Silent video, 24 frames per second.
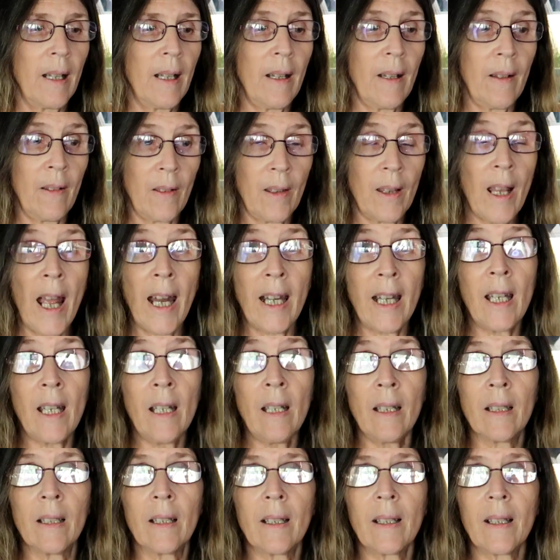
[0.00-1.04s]
that
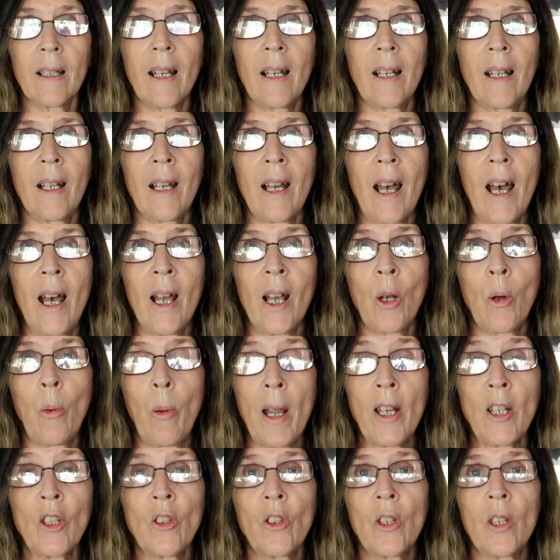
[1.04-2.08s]
is a
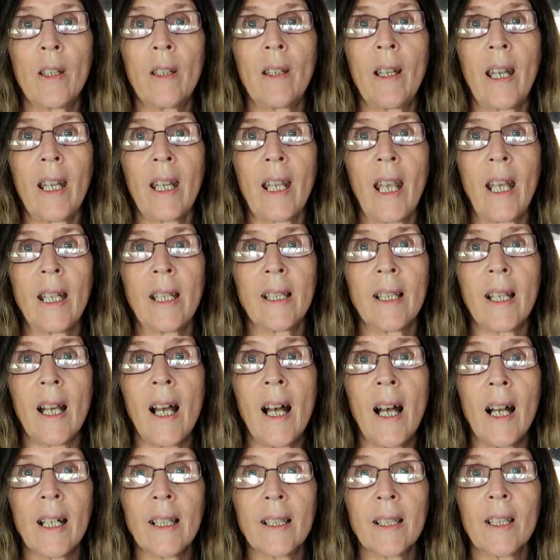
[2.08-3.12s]
question that gets
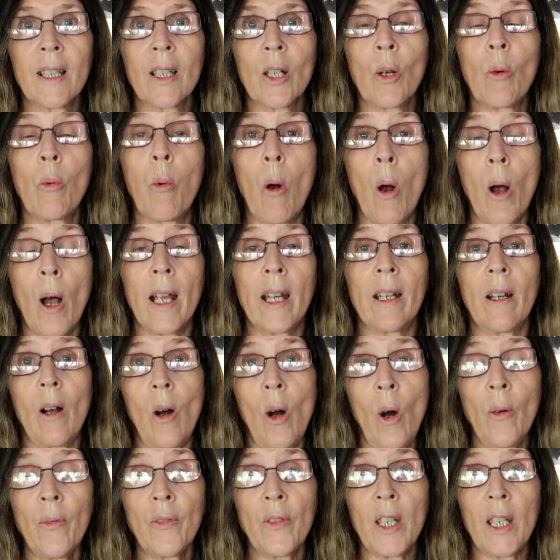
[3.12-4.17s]
asked quite
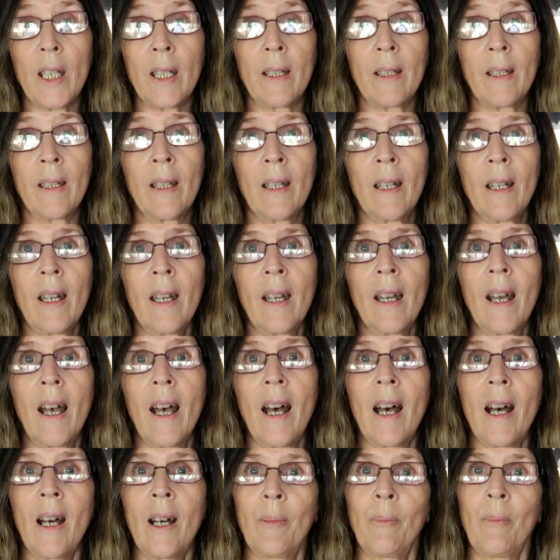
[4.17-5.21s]
often
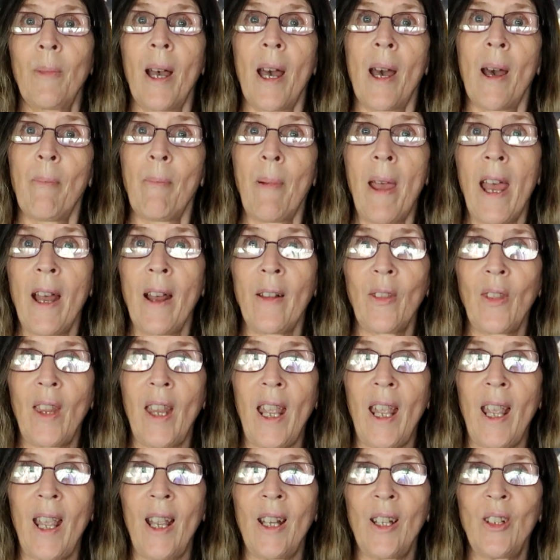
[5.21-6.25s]
about
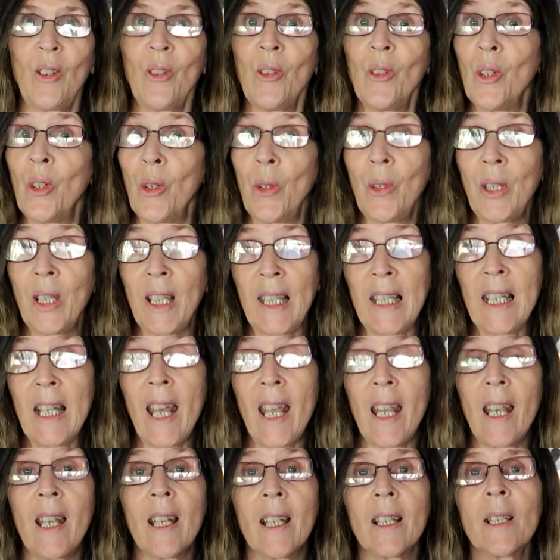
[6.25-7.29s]
their new
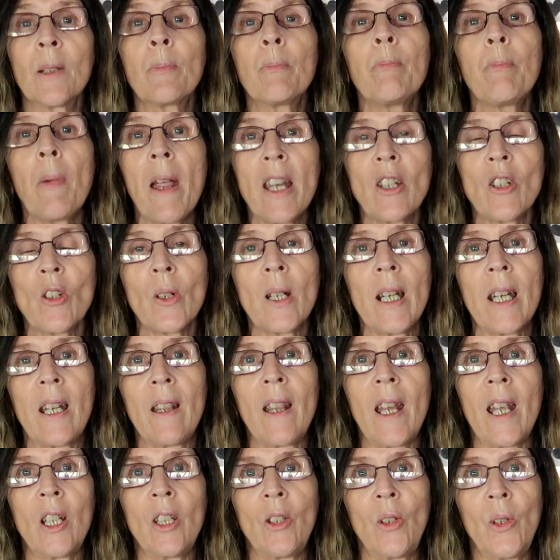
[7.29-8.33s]
snake, especially
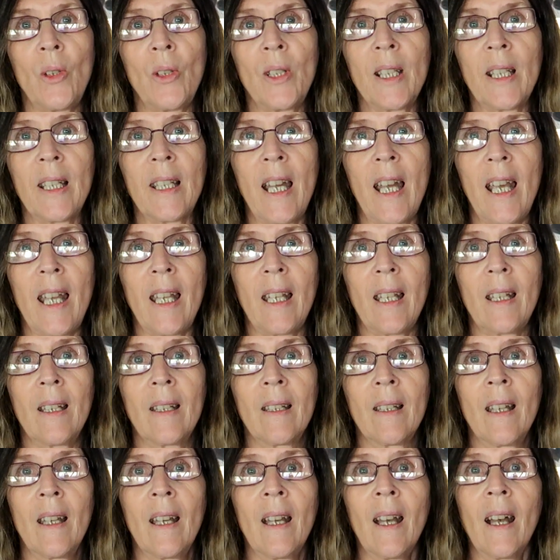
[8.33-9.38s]
their new snake.
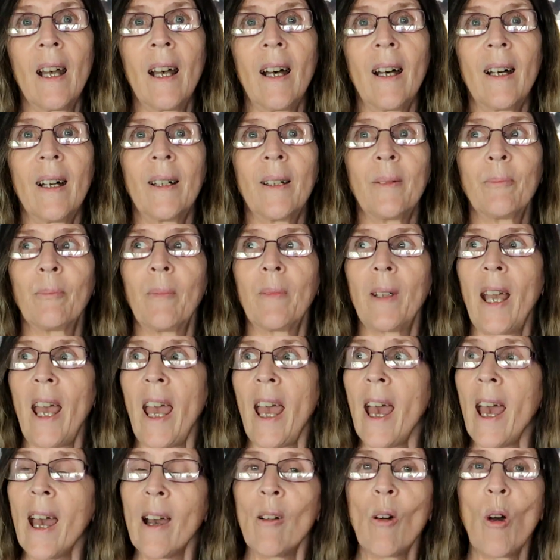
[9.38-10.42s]

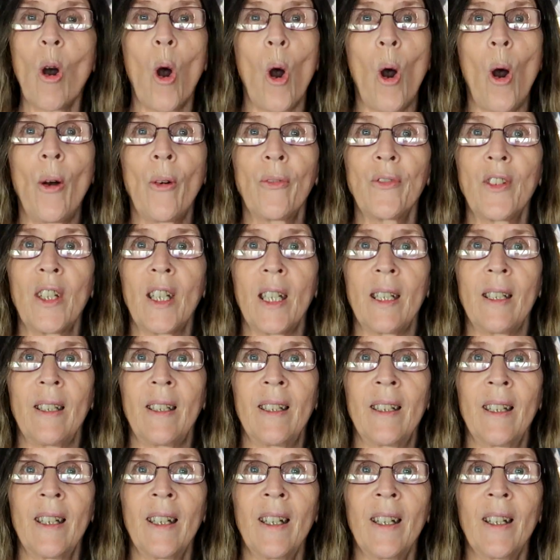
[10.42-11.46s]
How
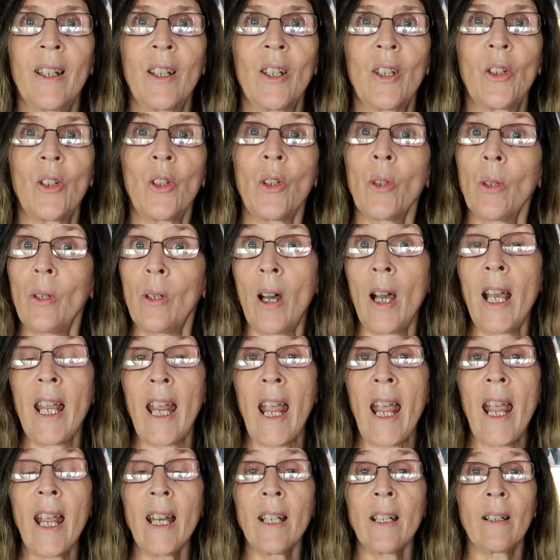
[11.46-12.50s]
often should I
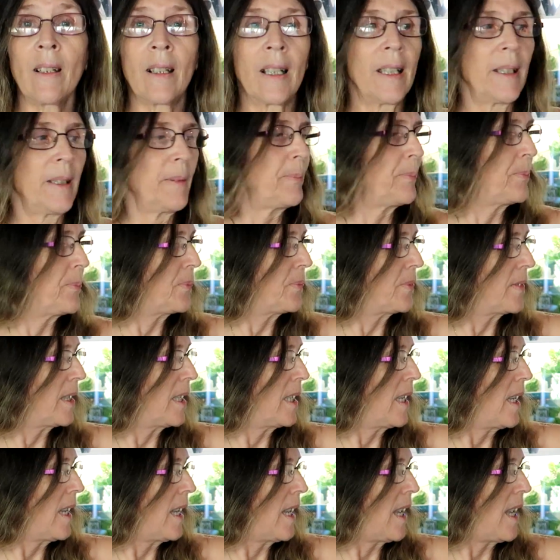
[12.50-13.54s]
handle it?
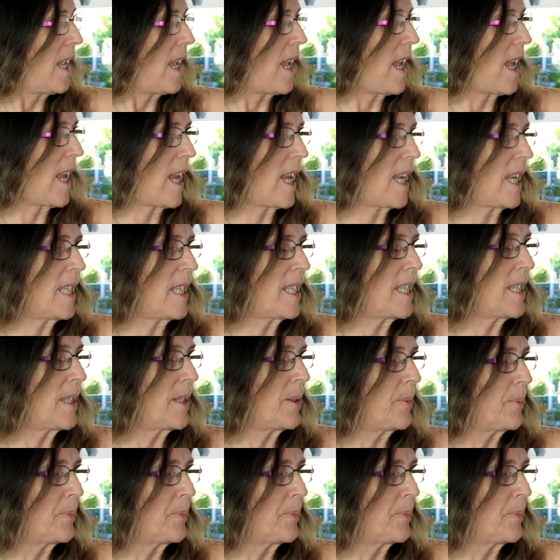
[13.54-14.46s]
And